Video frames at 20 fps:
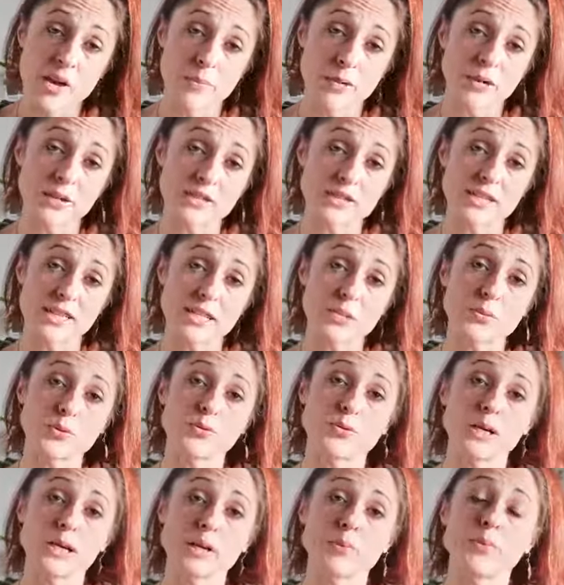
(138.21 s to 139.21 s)
because this
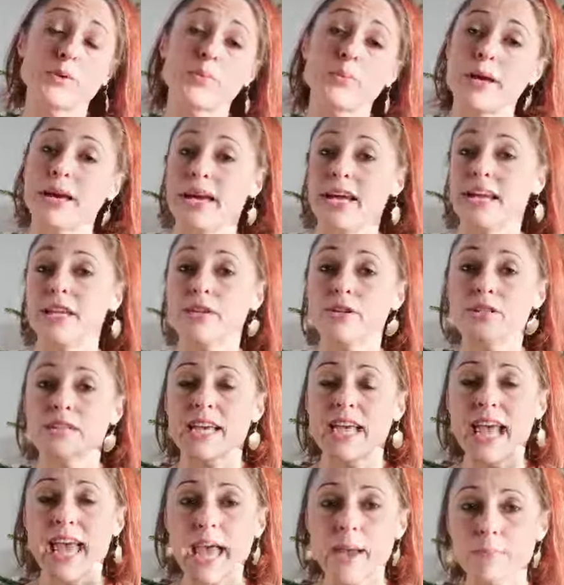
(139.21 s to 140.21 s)
will really prepare you
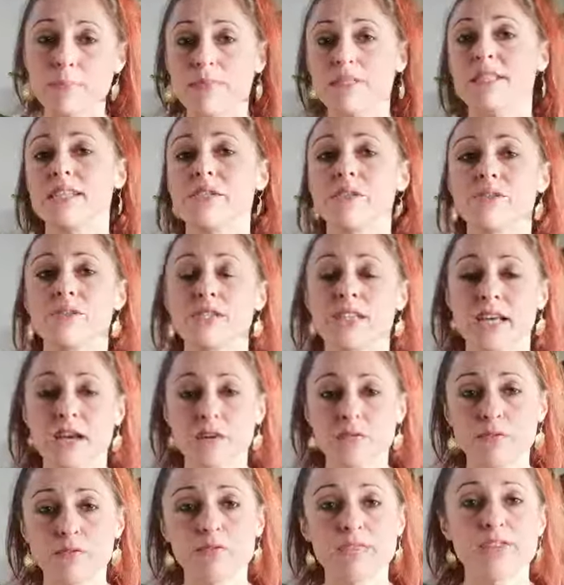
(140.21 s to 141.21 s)
to empty
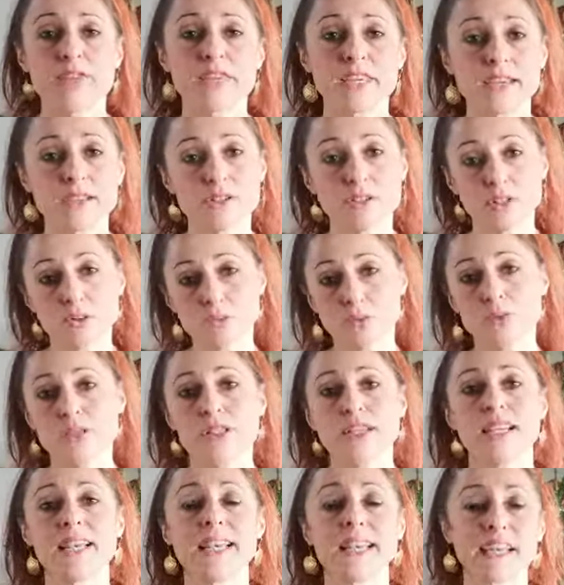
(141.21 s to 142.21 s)
yourself of the things you want
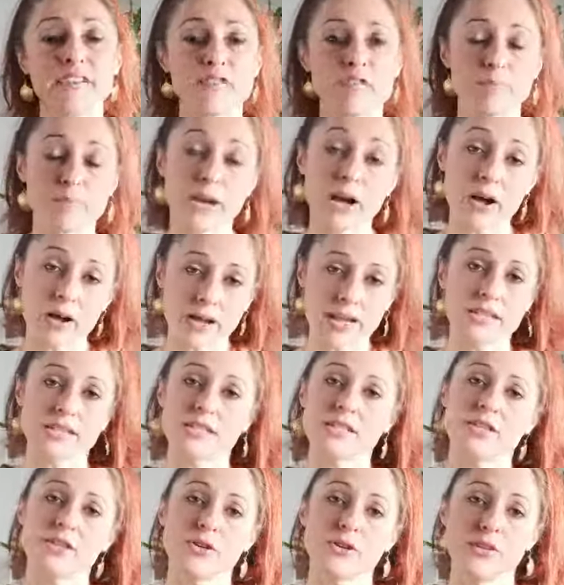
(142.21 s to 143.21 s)
to leave behind
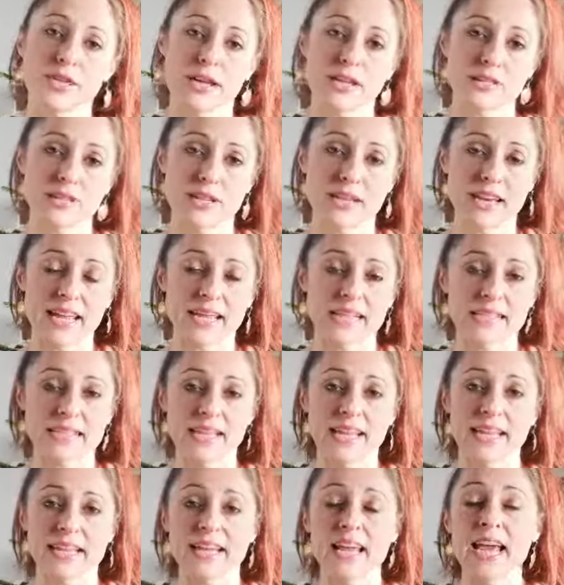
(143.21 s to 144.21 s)
in
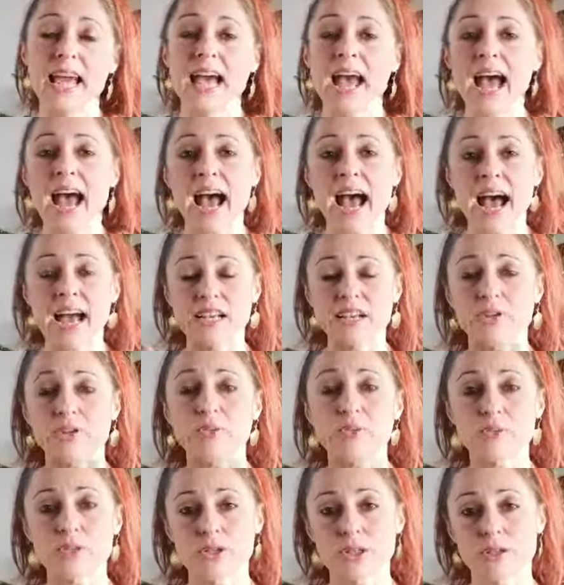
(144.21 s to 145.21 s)
2018, and
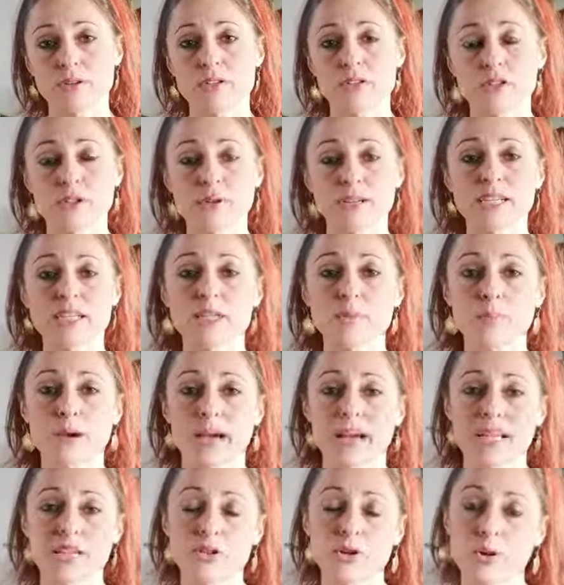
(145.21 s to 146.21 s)
also to
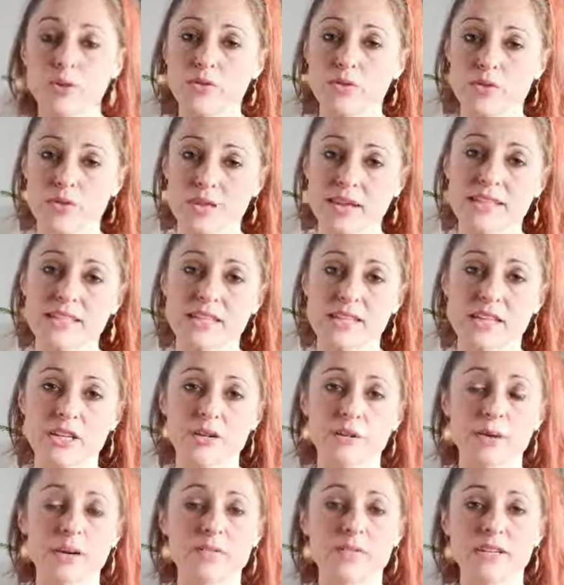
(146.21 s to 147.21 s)
expand on the things that
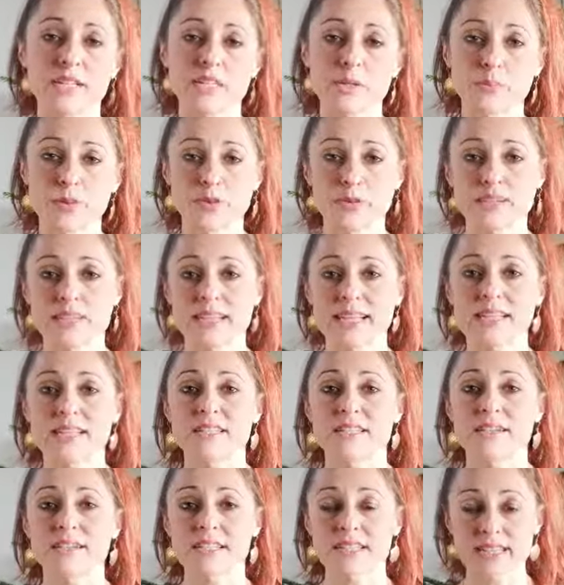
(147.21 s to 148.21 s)
you have experienced as
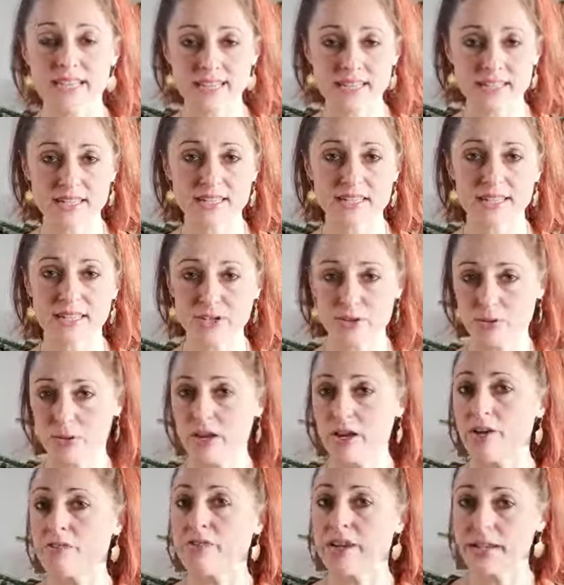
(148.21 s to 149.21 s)
successes in your
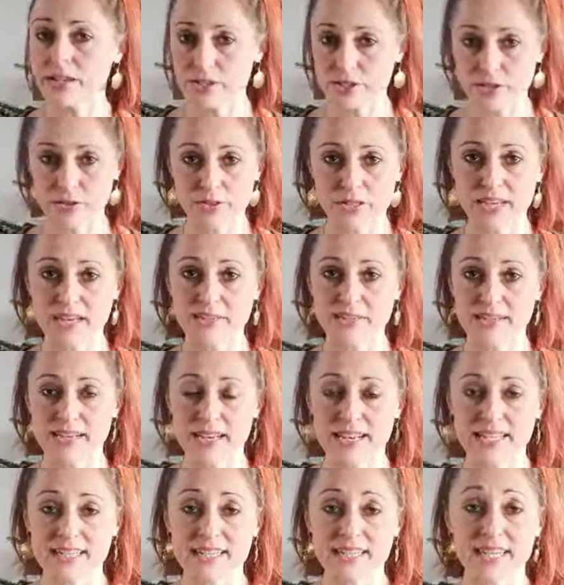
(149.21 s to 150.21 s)
life in
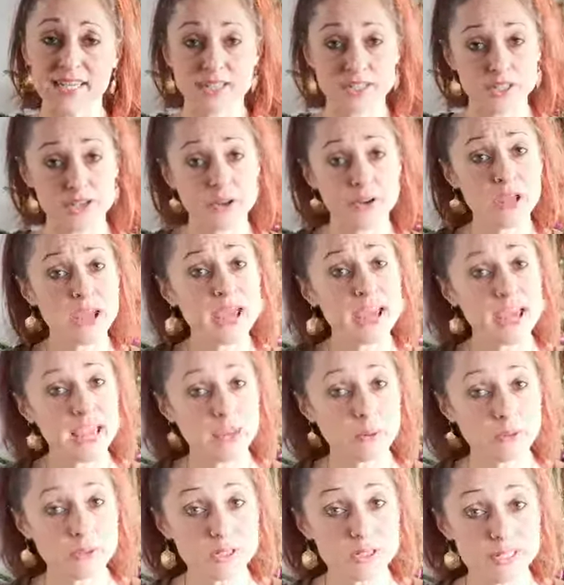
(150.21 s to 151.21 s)
2018. So
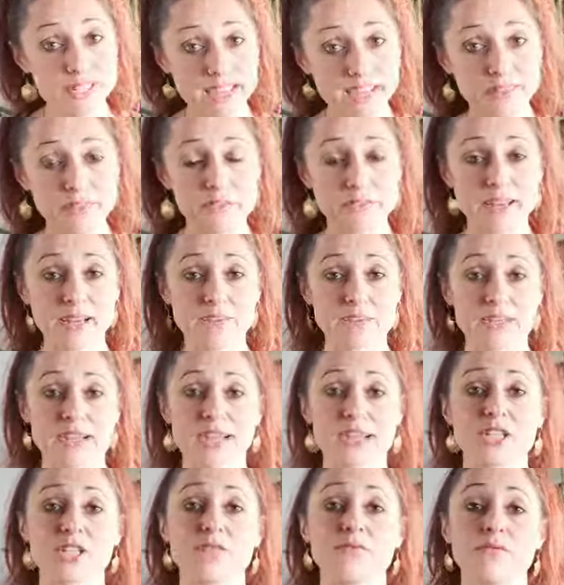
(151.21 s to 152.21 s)
it will set the
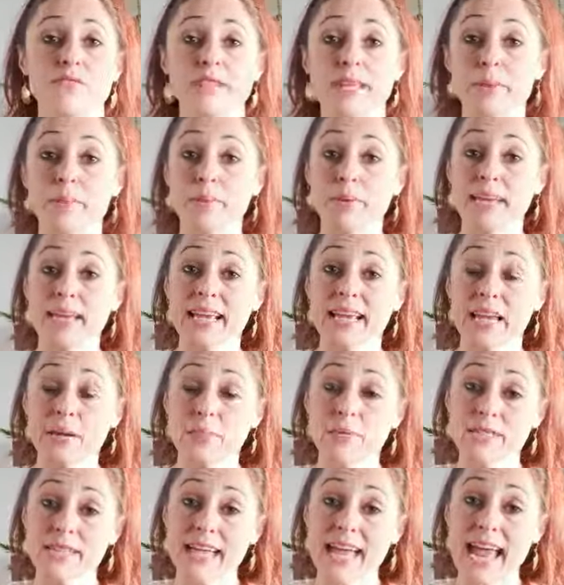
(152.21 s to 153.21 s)
foundation for them being
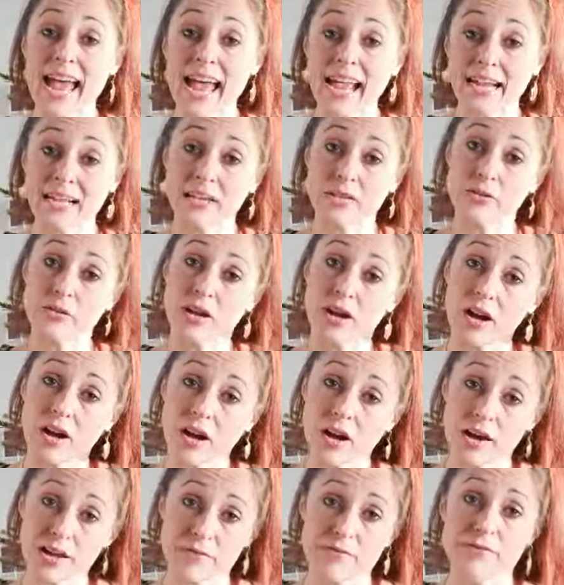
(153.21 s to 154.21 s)
able to anchor a
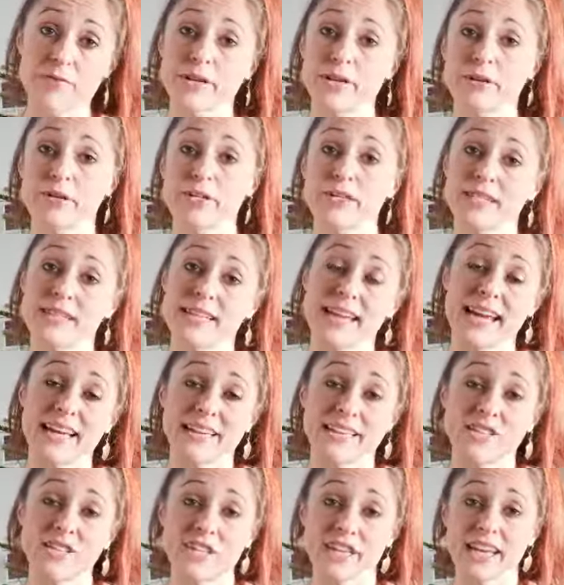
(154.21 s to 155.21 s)
higher frequency
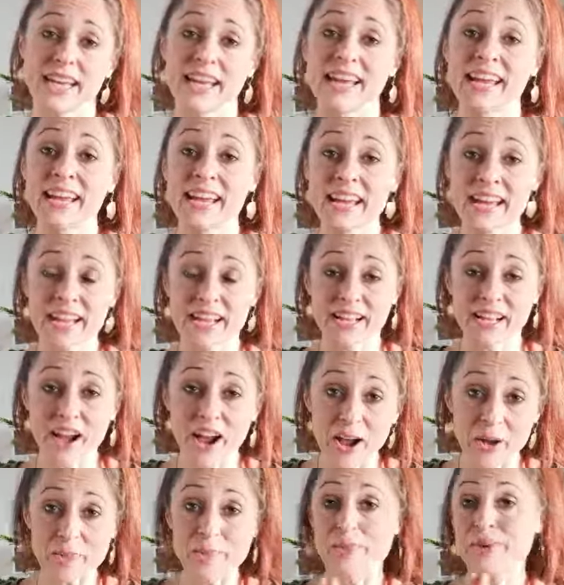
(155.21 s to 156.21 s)
energy
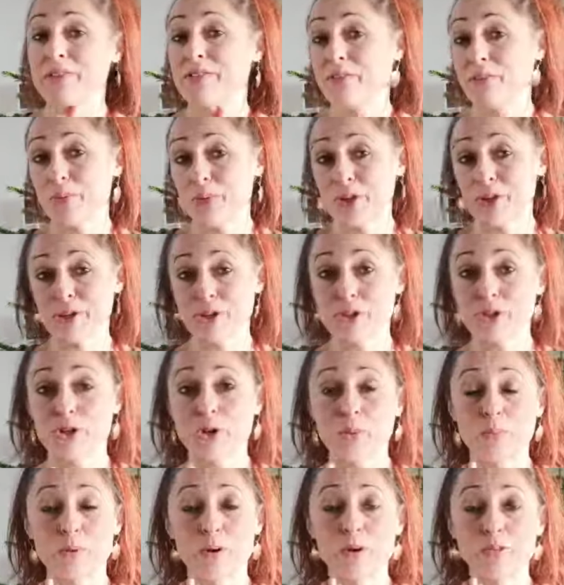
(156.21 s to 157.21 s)
come the
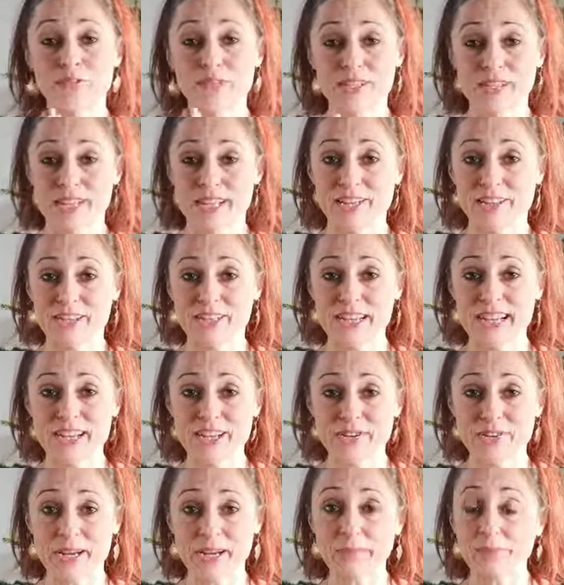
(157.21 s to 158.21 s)
workshop on the 6th of
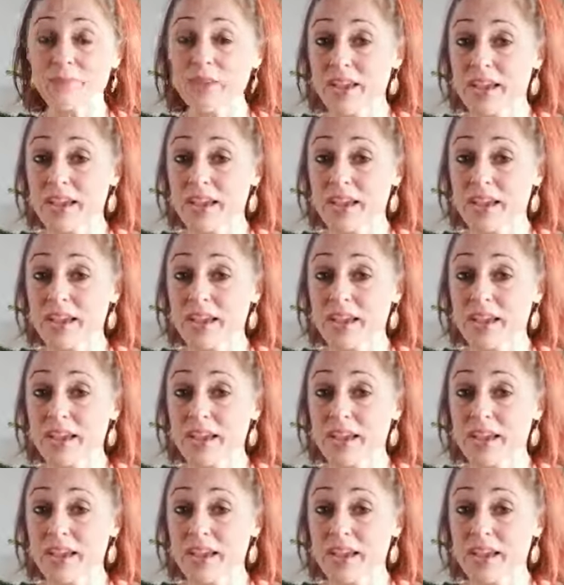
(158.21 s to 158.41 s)
January.